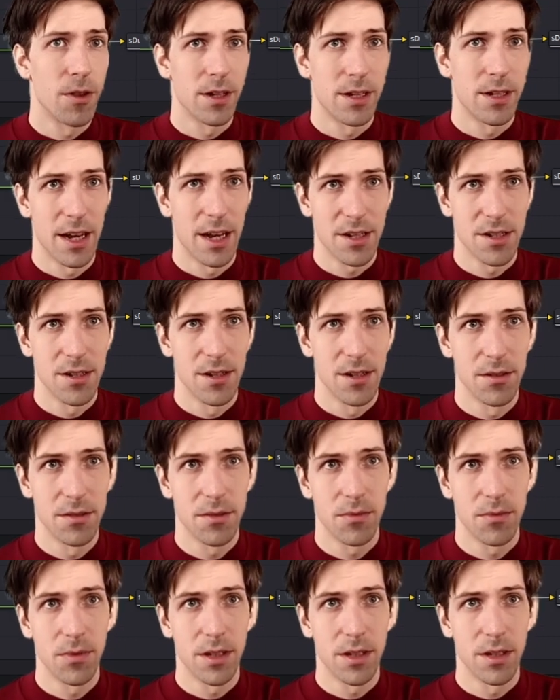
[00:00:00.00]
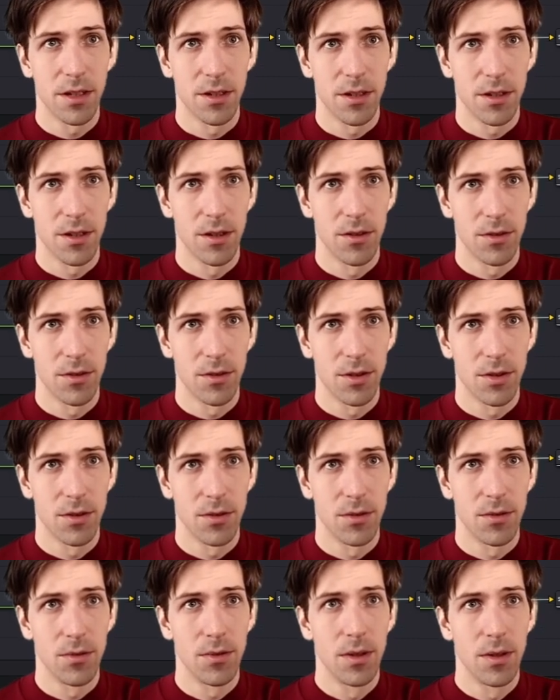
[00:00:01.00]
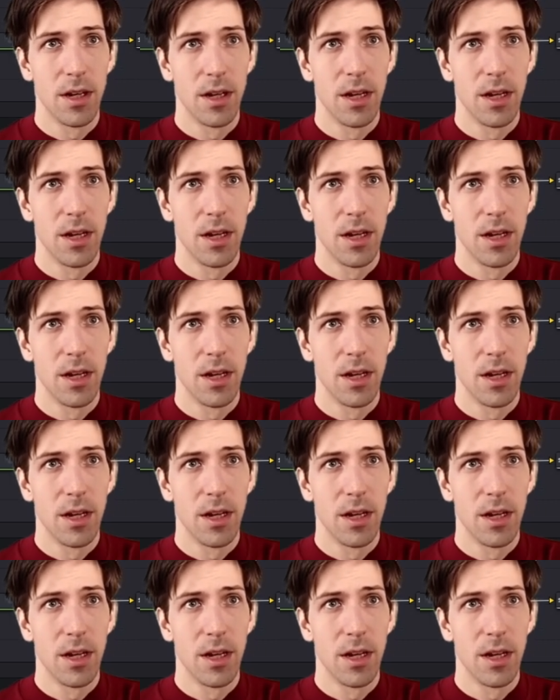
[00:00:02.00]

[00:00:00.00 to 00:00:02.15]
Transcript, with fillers: text node, we can go to